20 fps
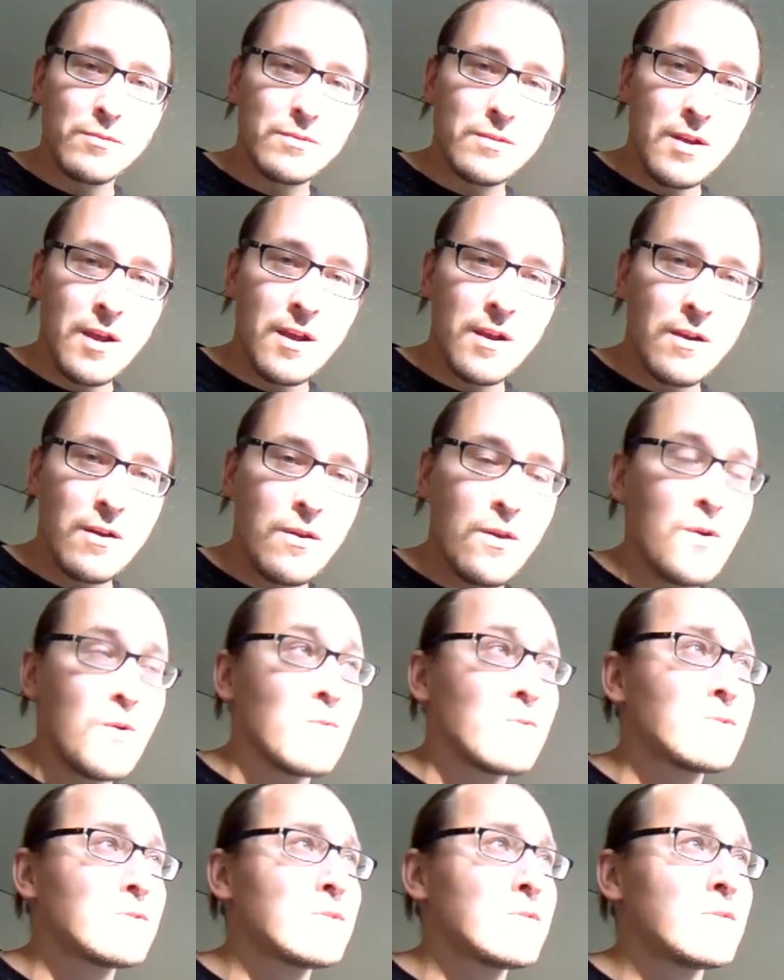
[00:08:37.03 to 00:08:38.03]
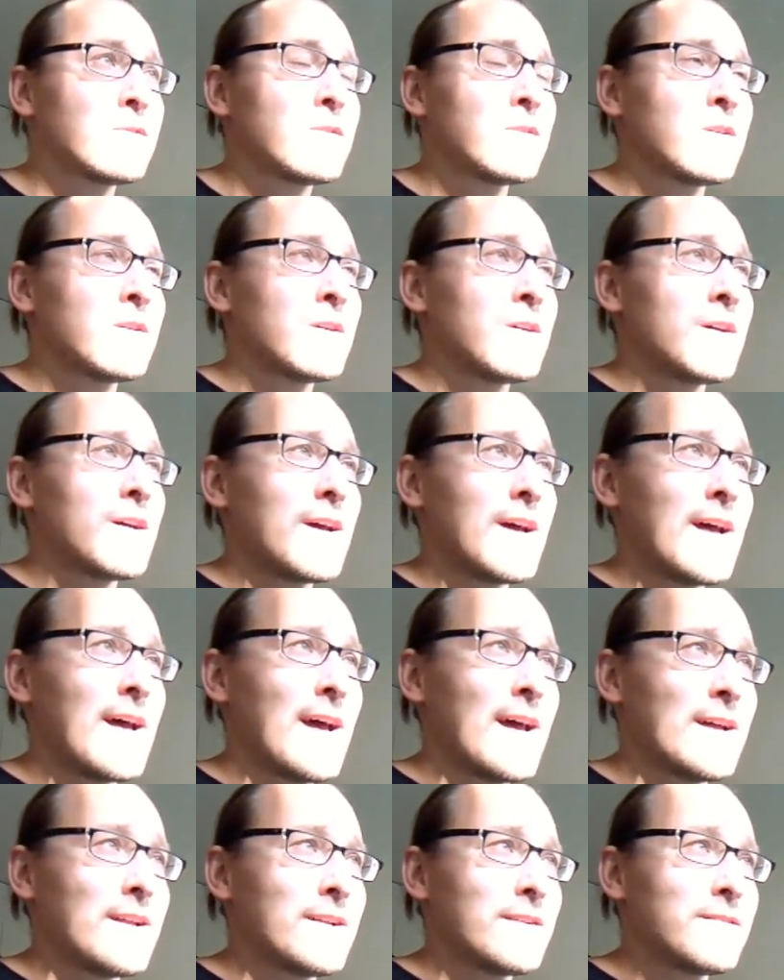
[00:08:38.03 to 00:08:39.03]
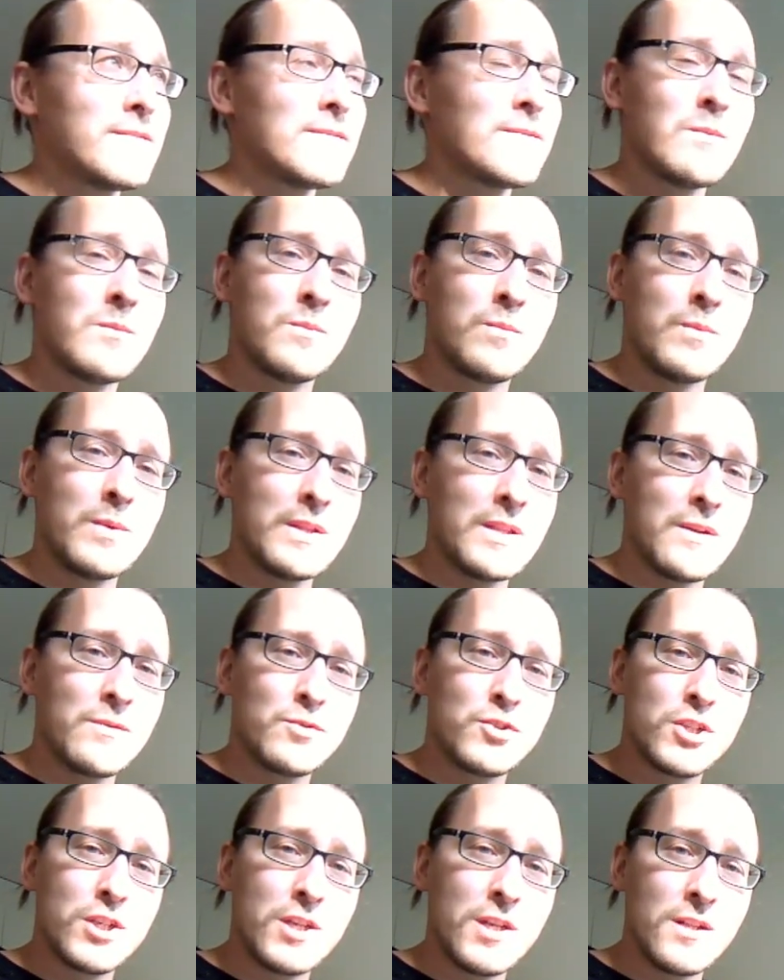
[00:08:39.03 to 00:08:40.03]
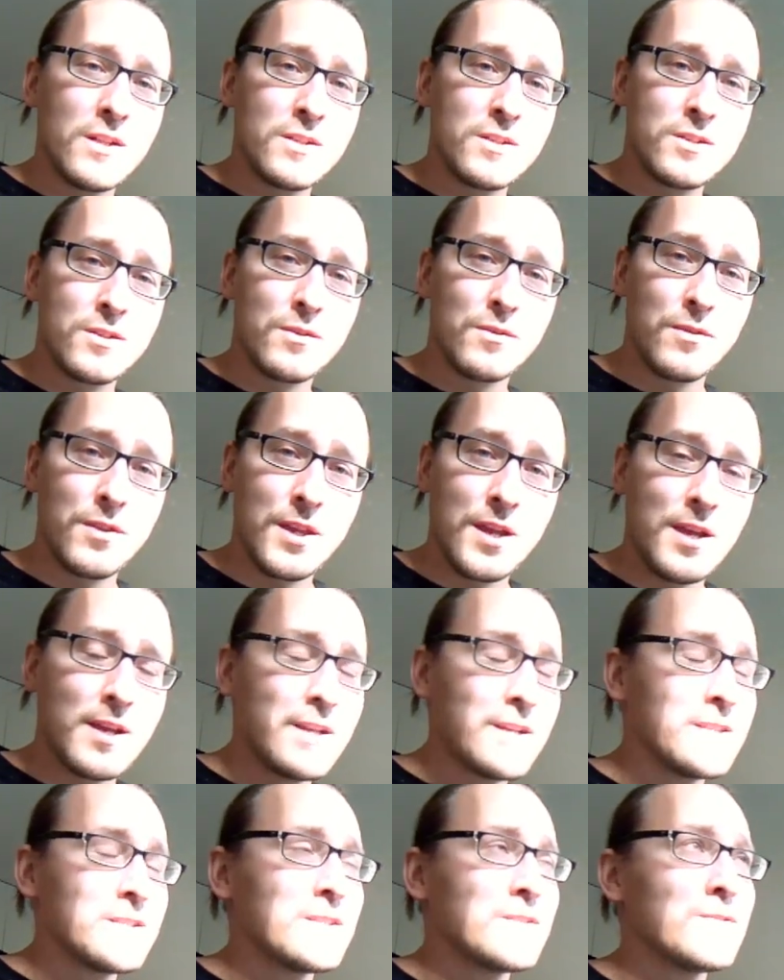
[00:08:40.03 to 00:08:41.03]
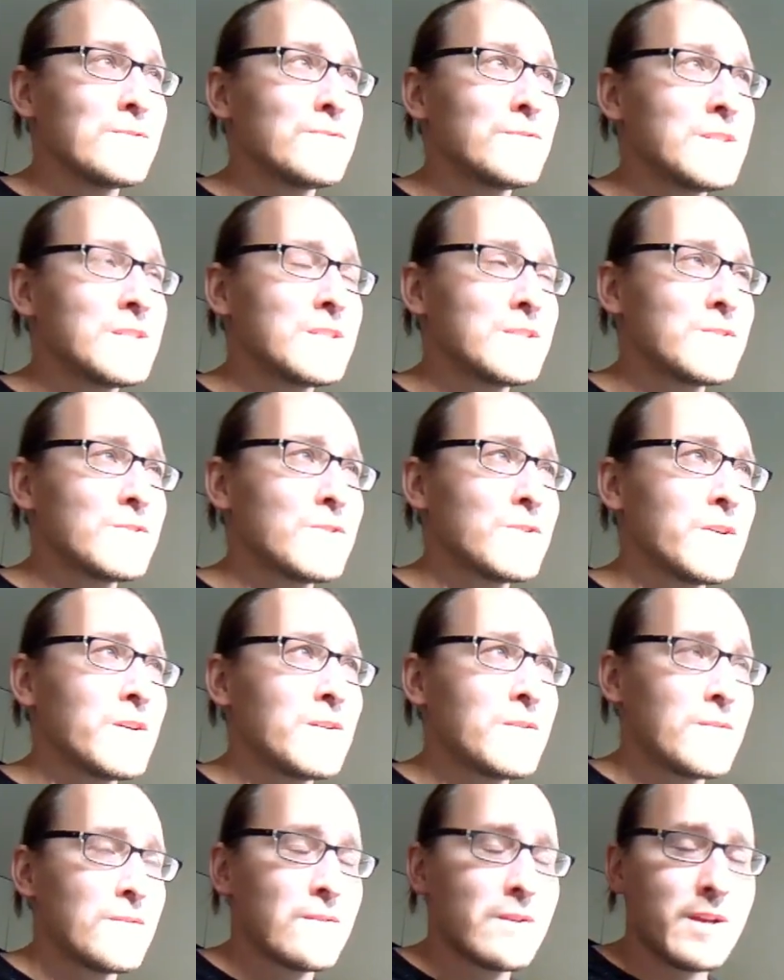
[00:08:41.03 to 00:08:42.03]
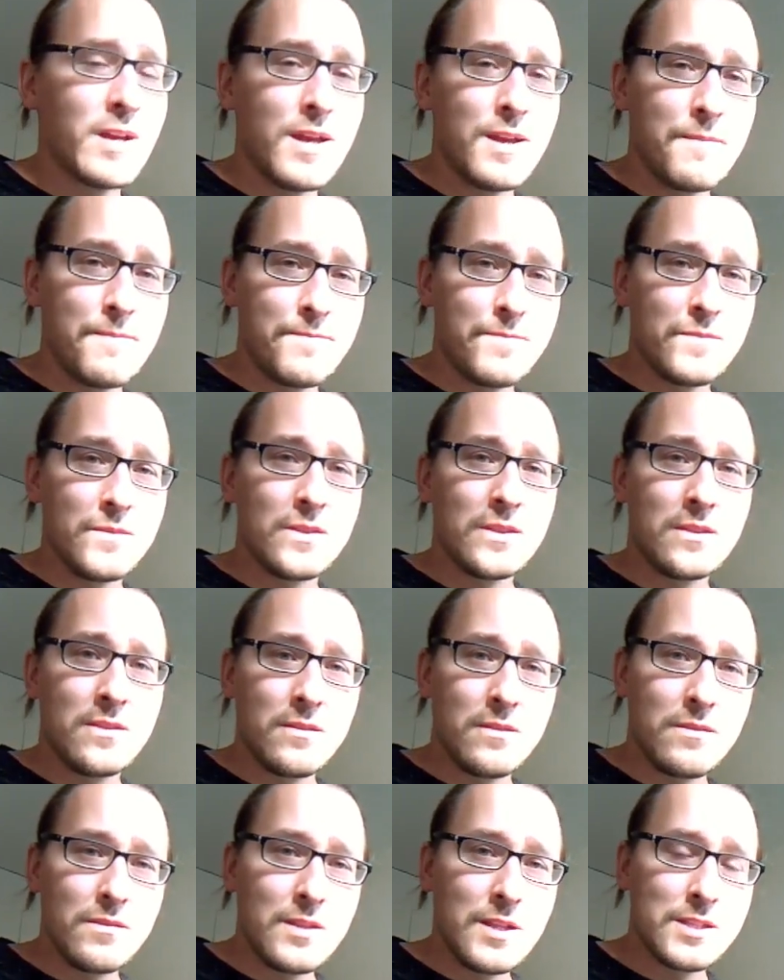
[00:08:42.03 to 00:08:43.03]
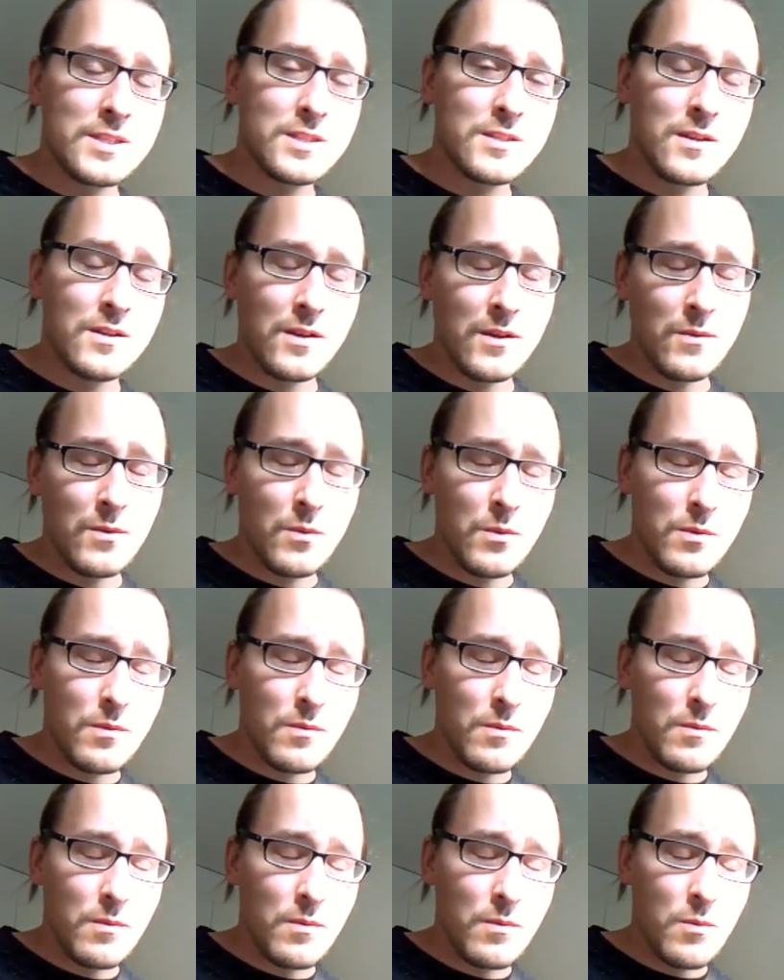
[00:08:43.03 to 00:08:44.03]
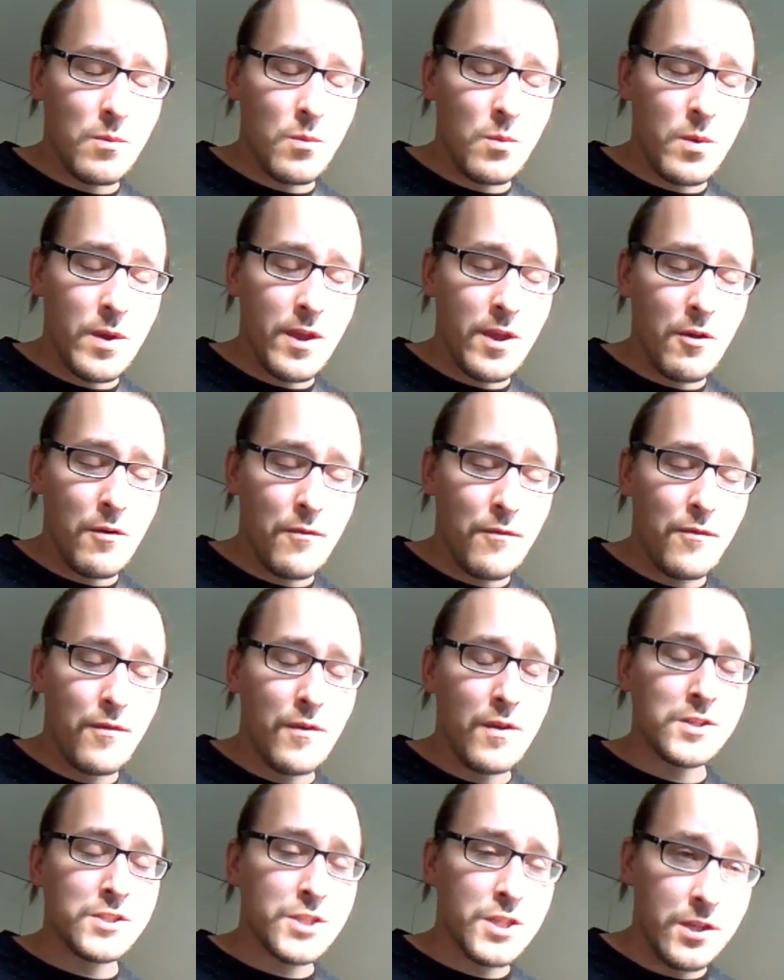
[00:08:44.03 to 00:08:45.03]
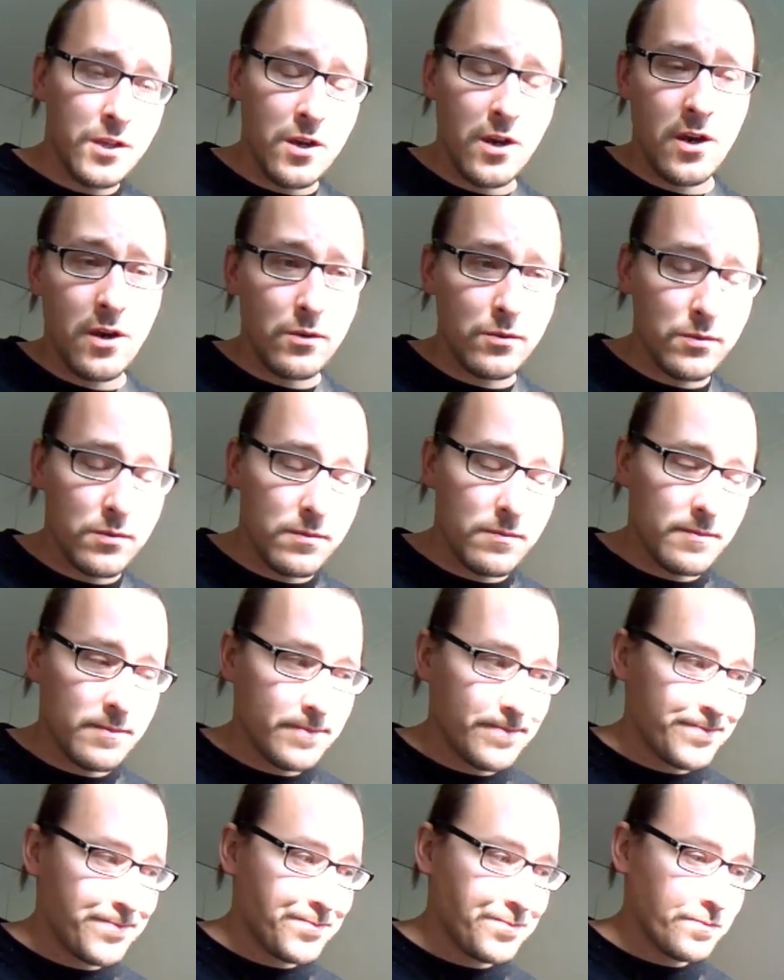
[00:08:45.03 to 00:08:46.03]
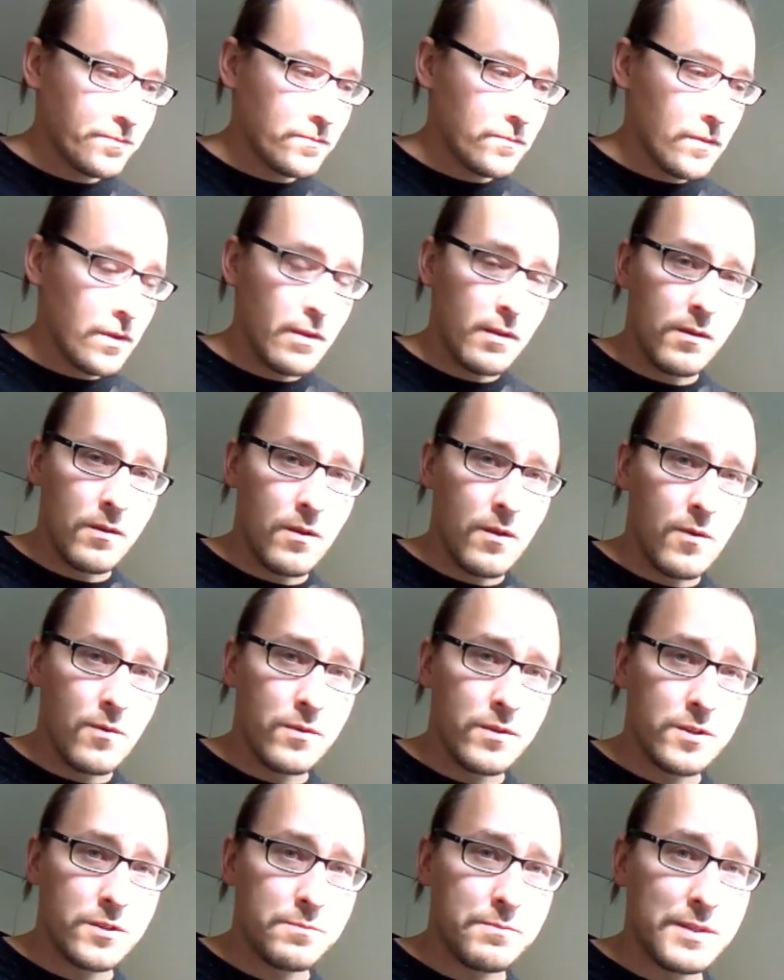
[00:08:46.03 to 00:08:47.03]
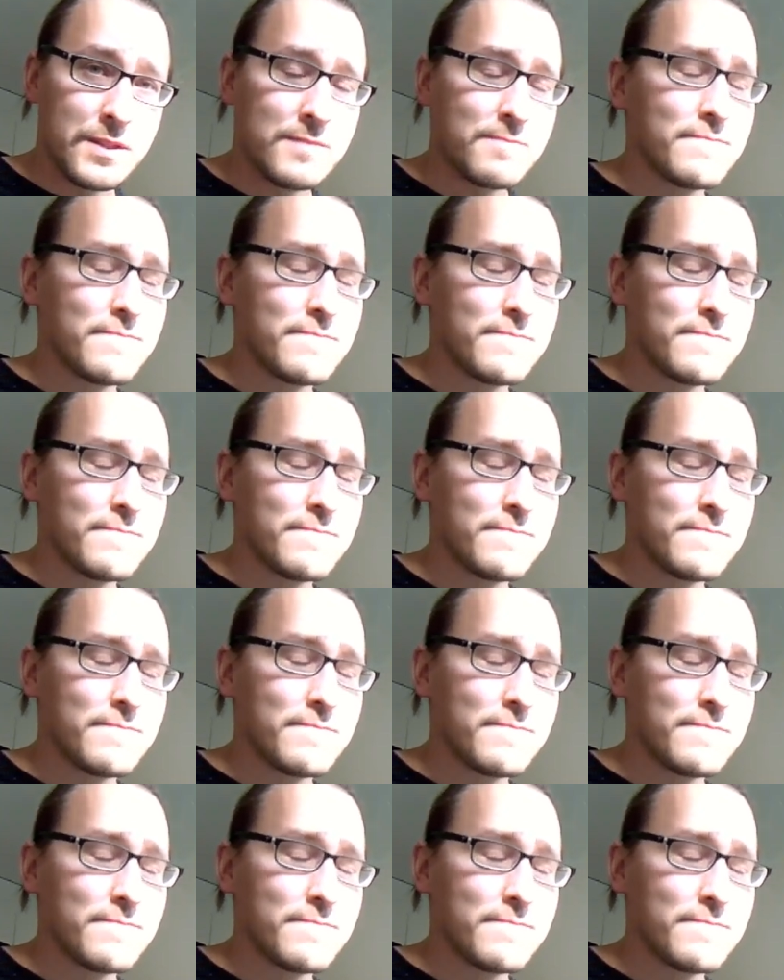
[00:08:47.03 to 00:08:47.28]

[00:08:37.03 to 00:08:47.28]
uncloaked and without shields, so they are easy to destroy. Okay, that's the way of flushing out cloakers. But